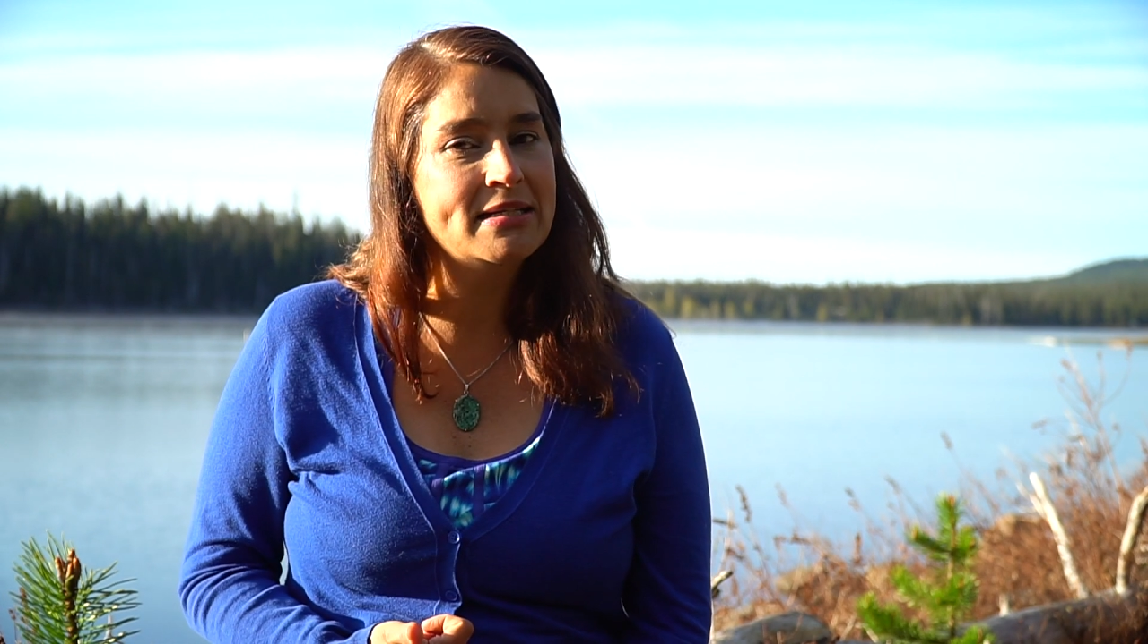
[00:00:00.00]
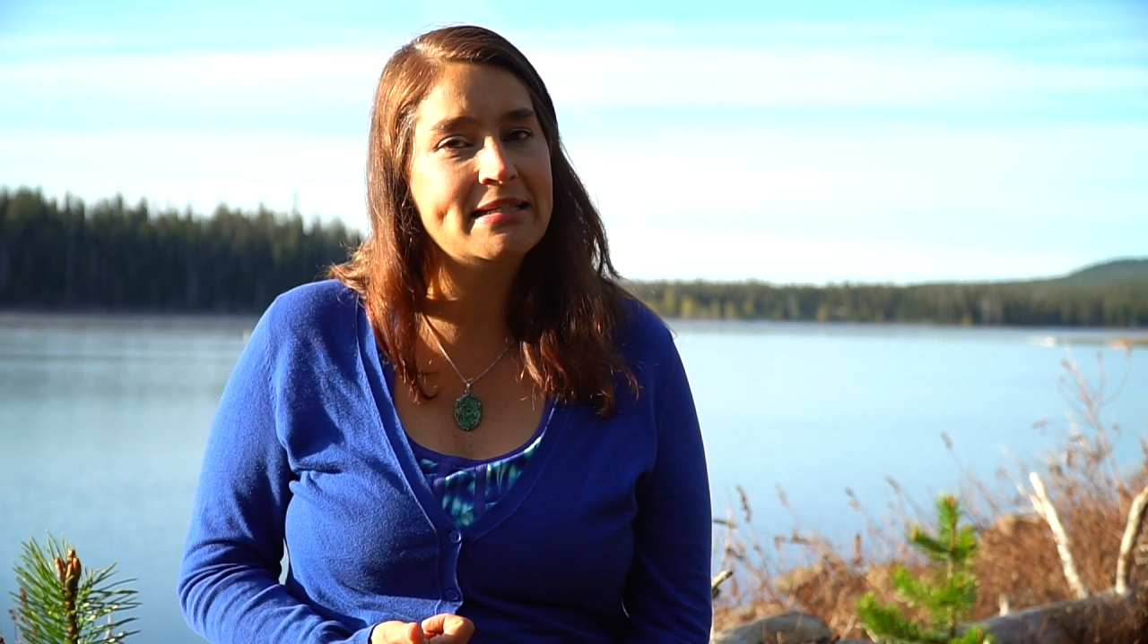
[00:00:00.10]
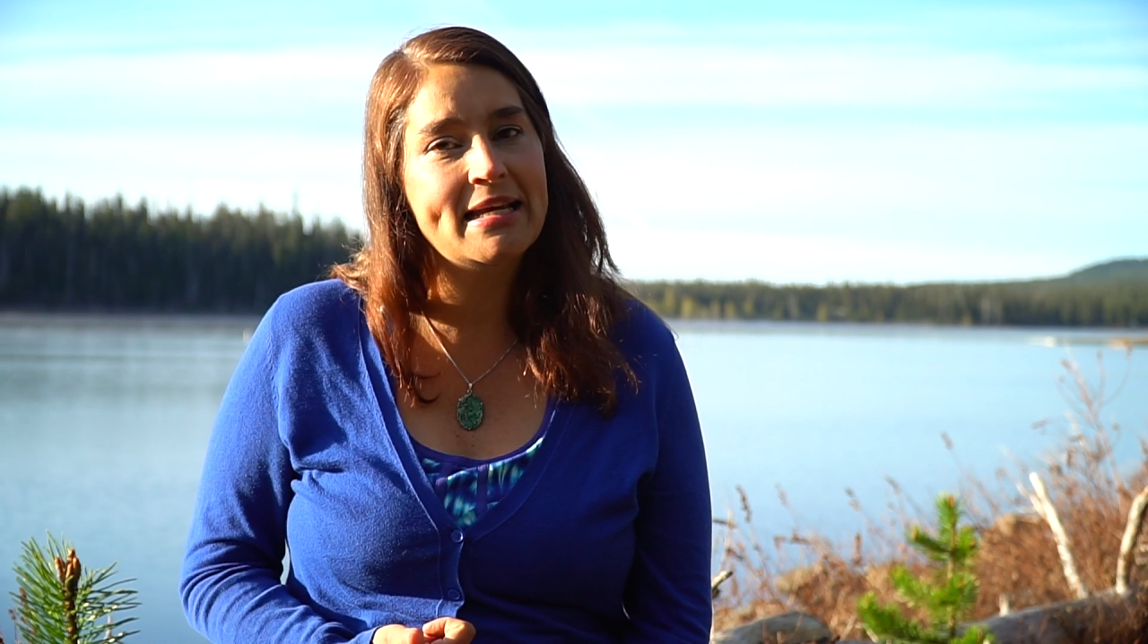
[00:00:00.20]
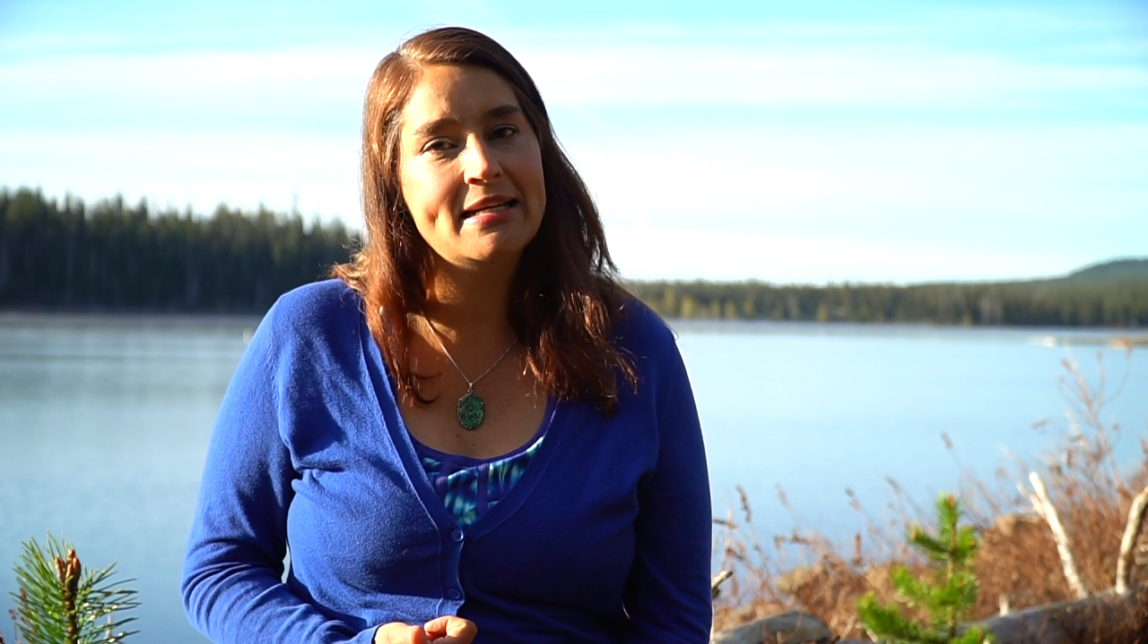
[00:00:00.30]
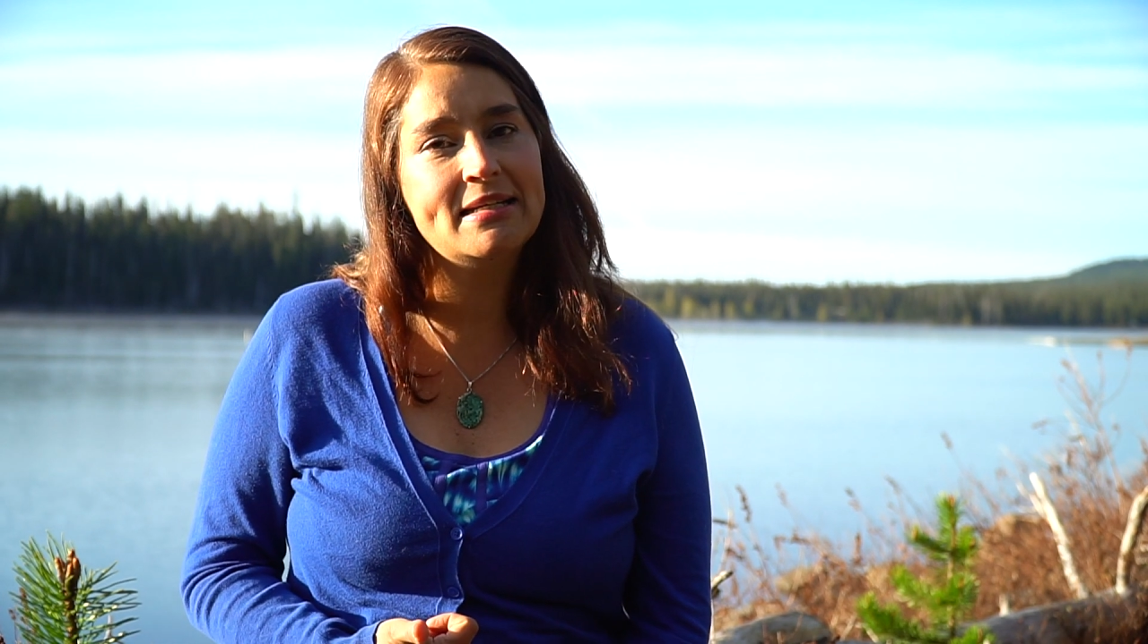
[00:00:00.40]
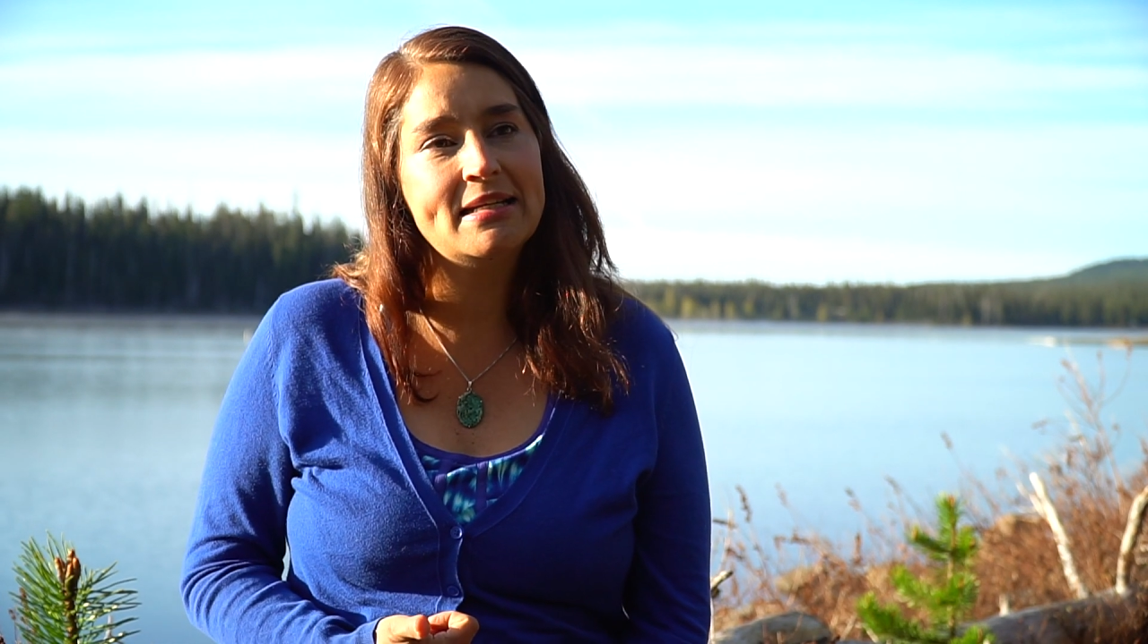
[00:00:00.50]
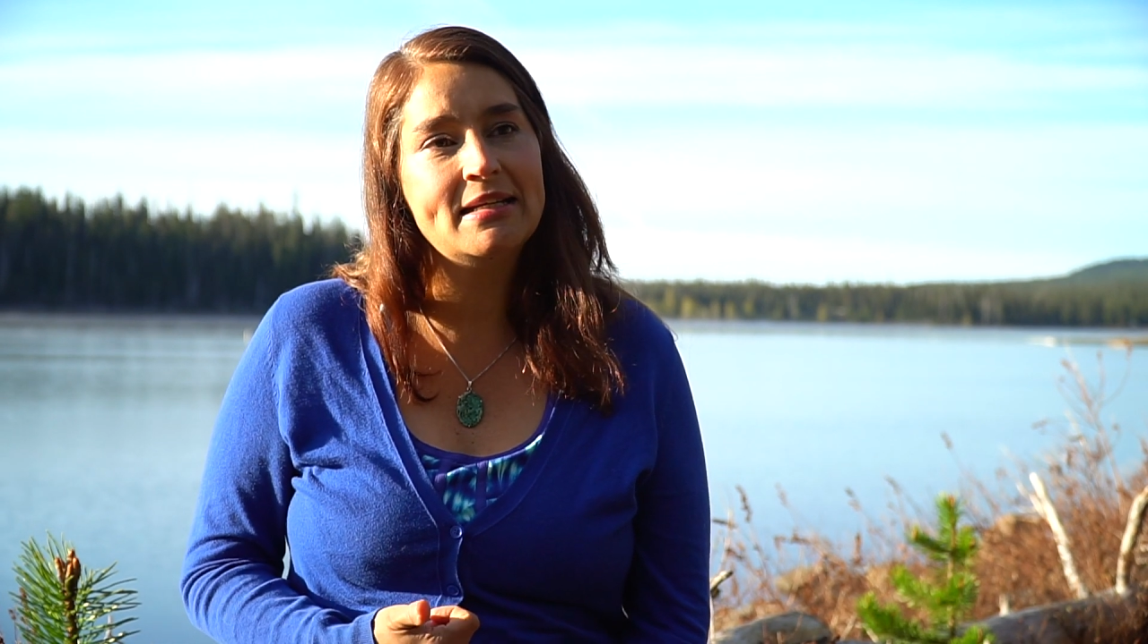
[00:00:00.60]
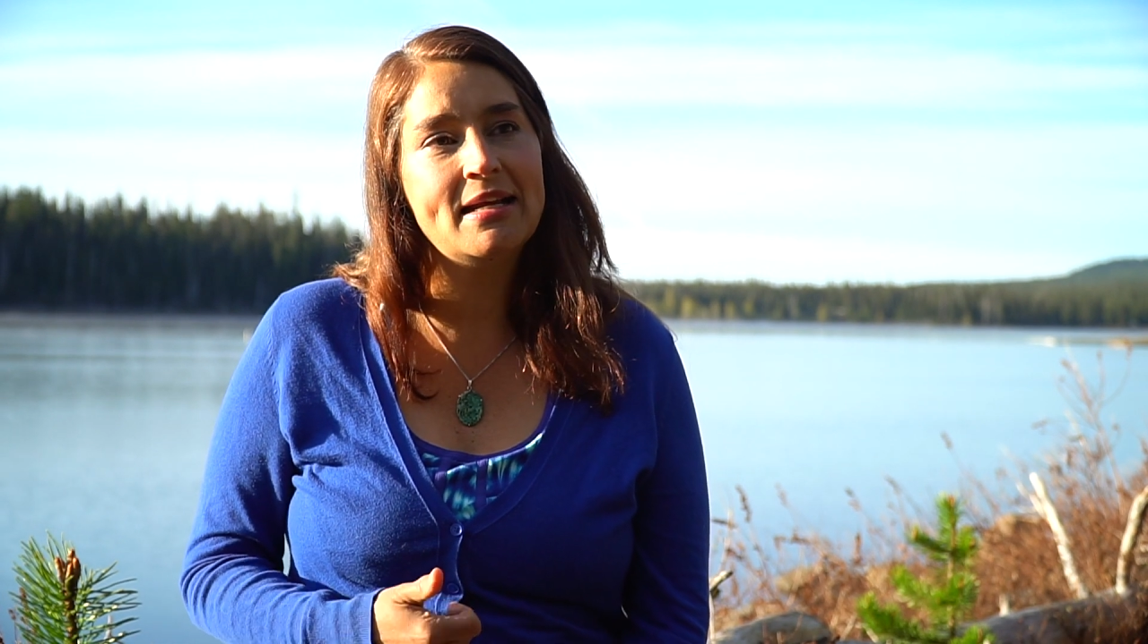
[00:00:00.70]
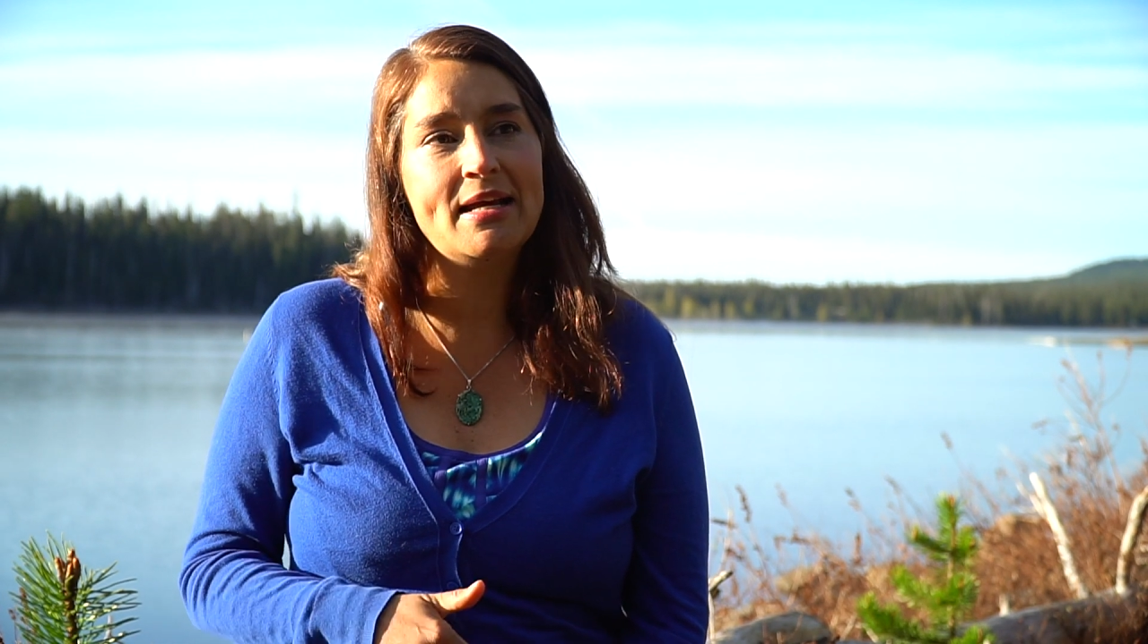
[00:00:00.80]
intended